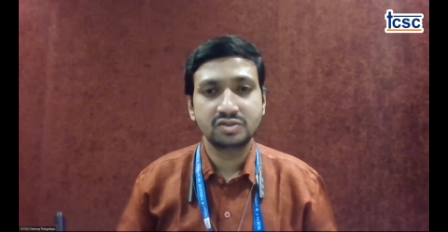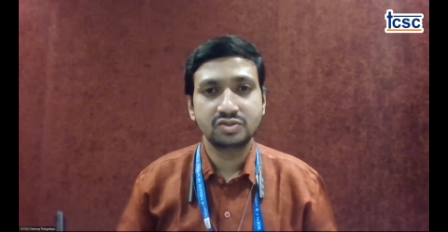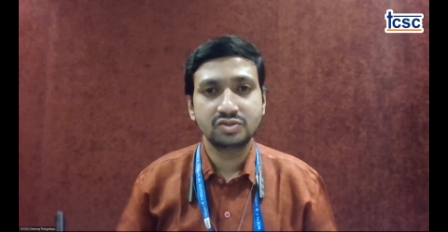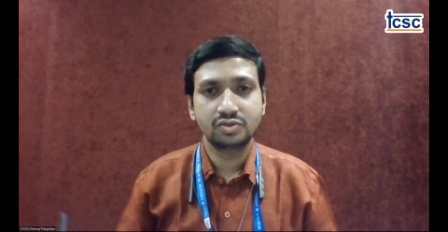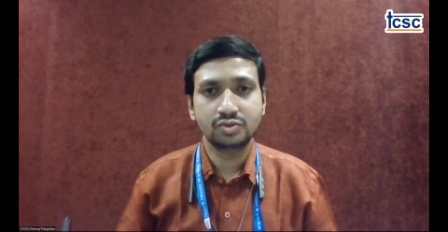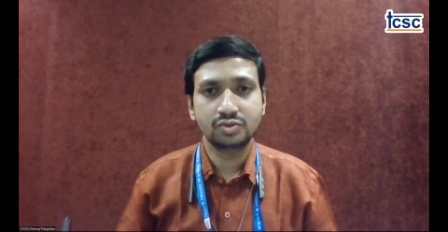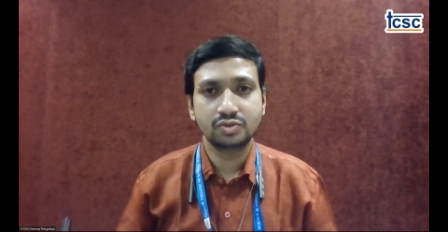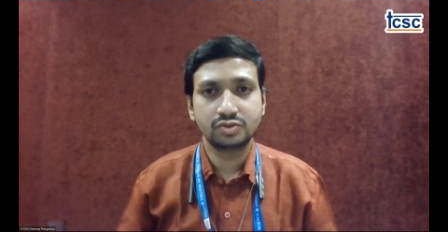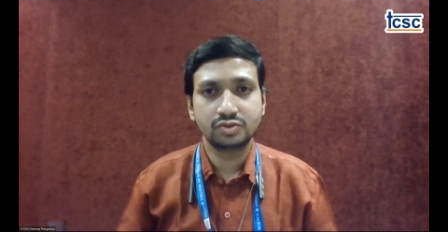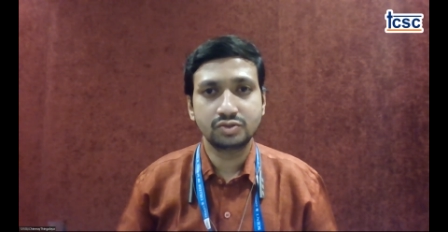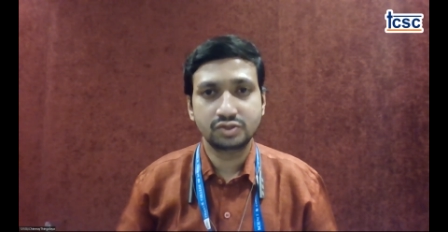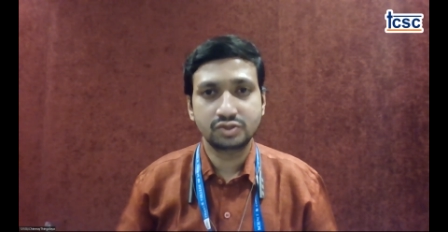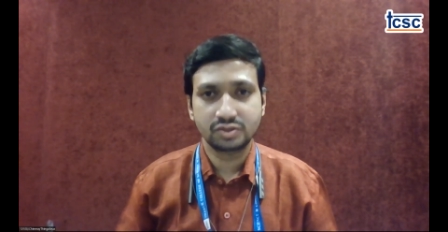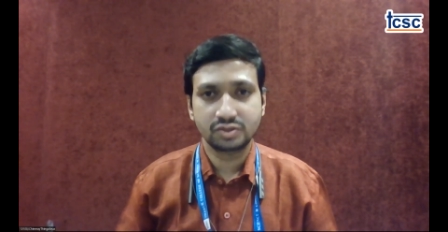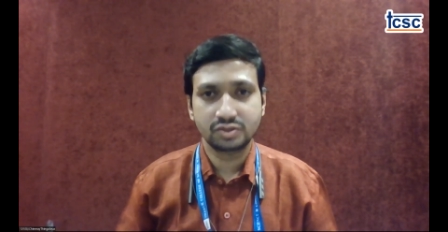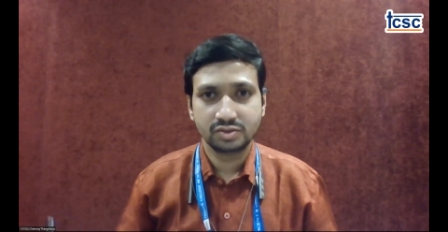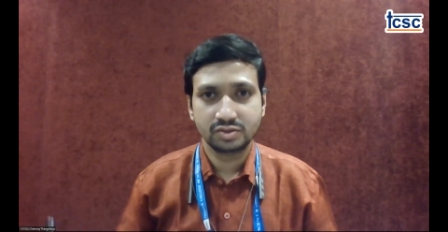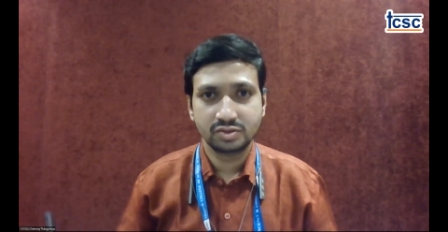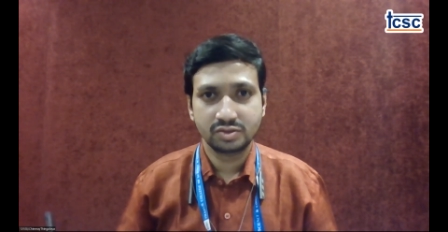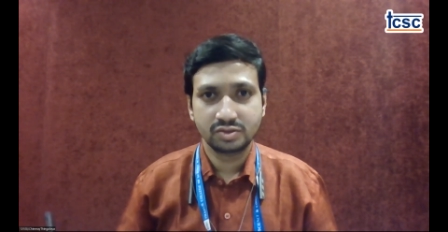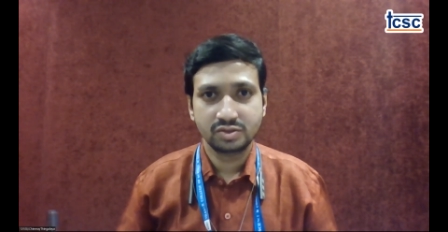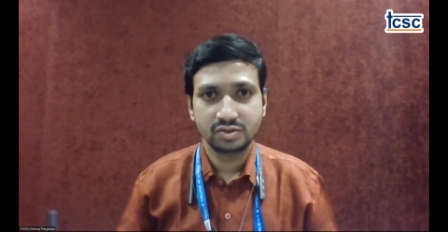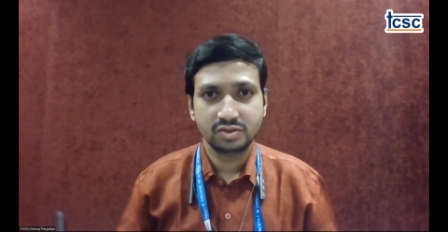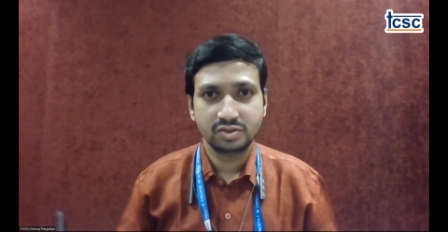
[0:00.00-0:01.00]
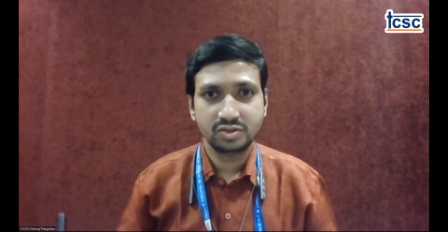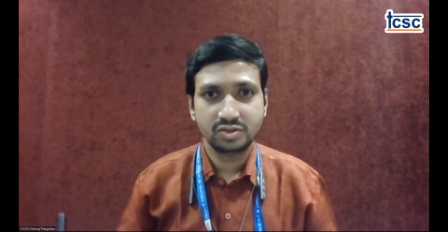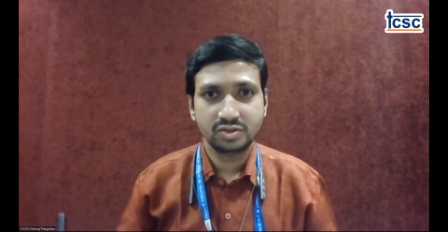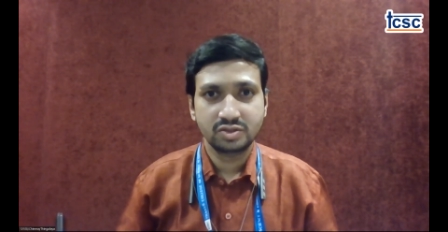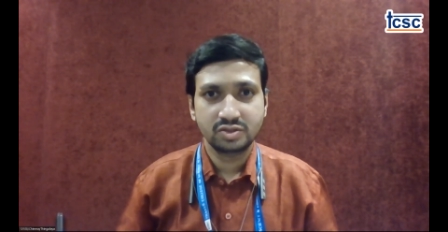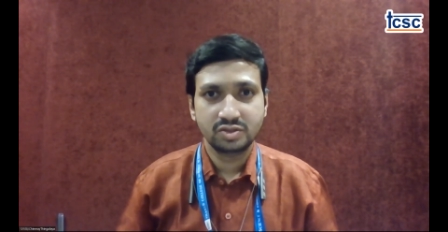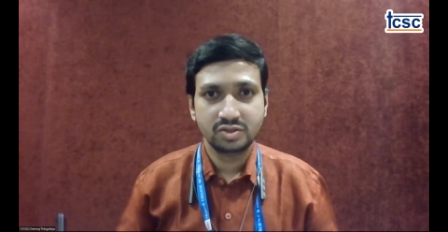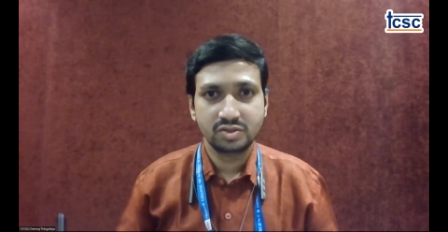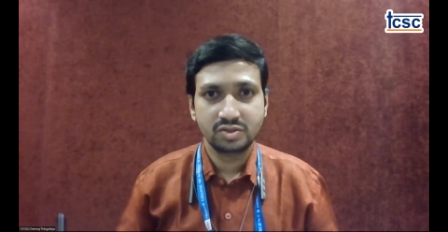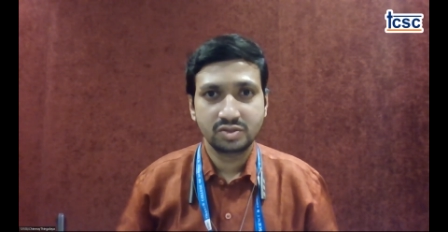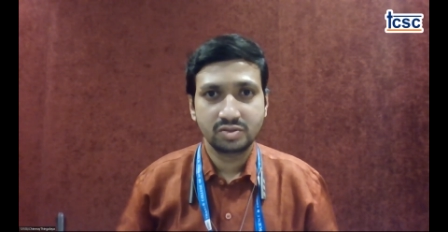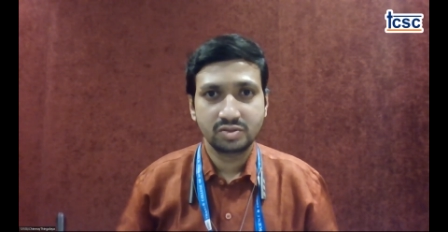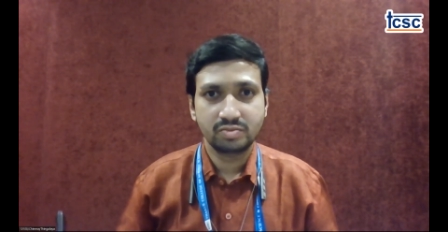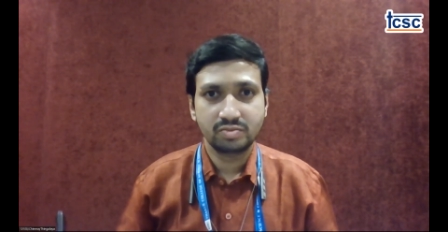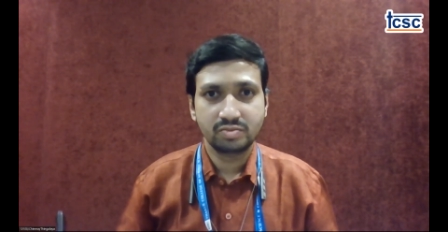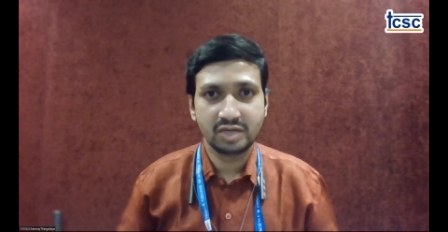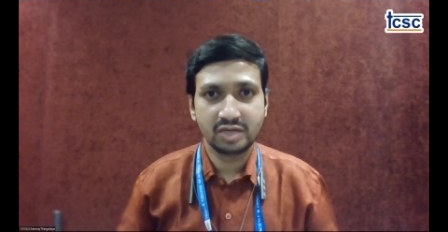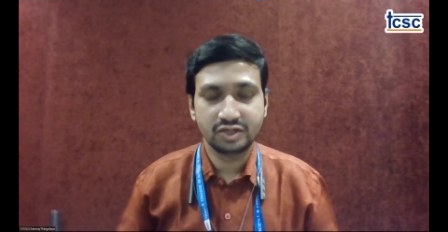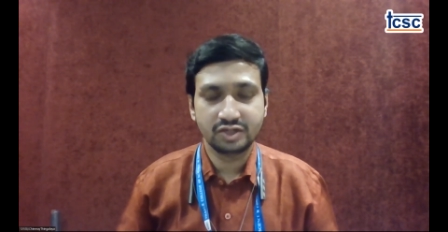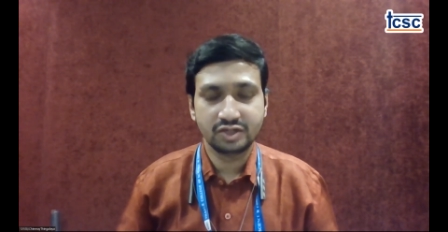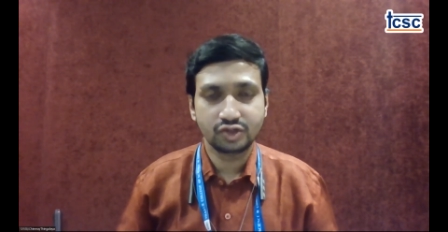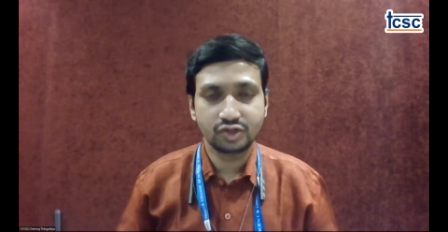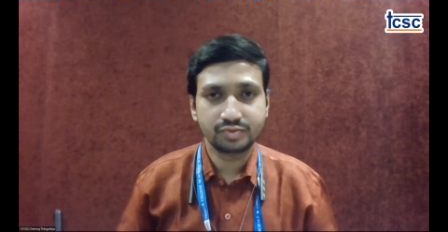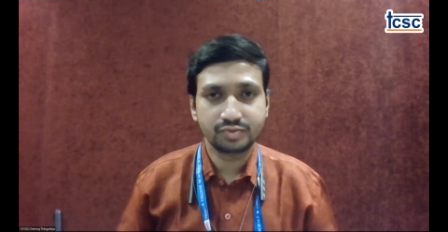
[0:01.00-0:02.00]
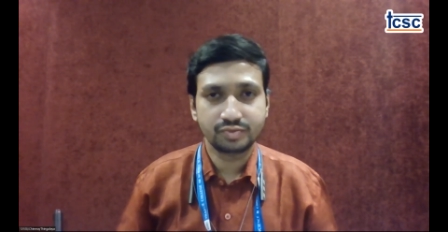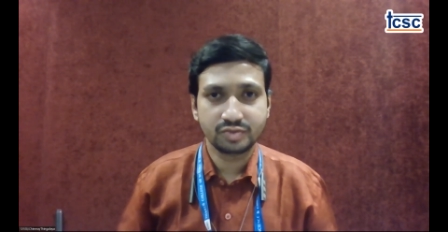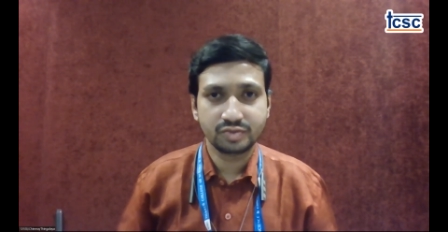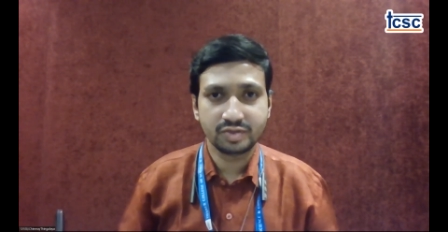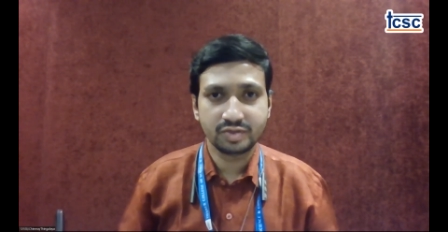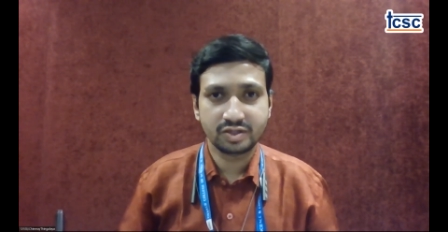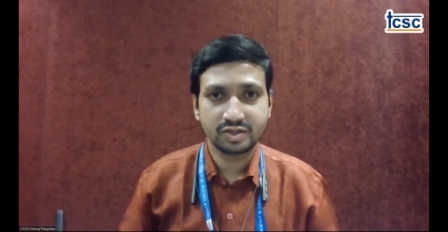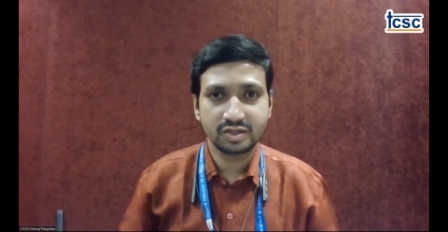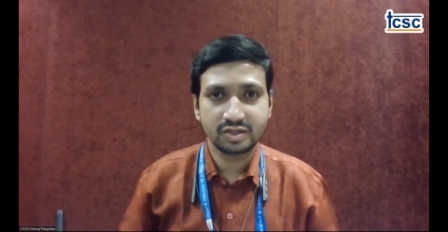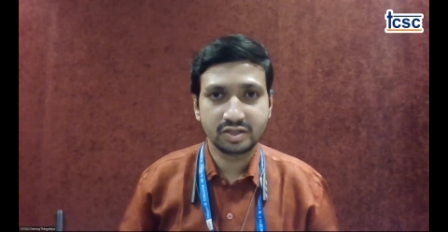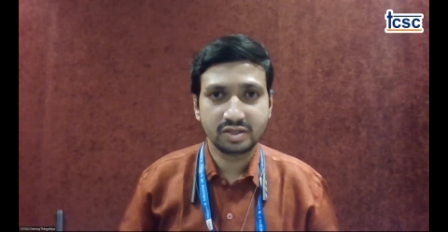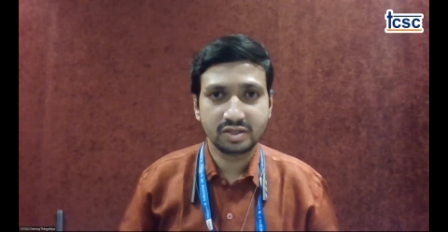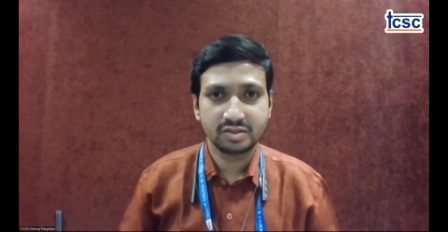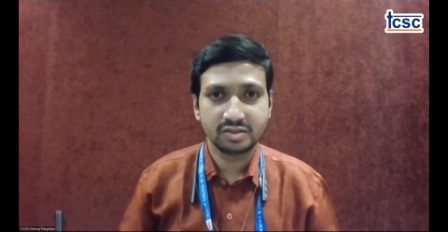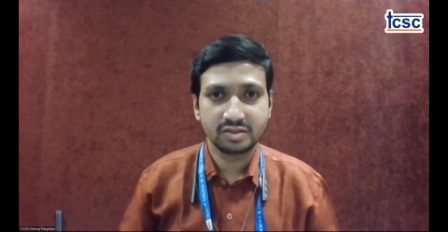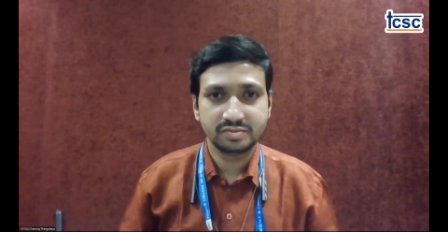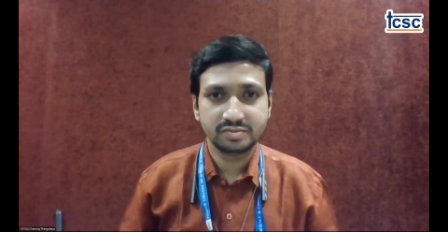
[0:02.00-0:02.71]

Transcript: those planes of symmetry.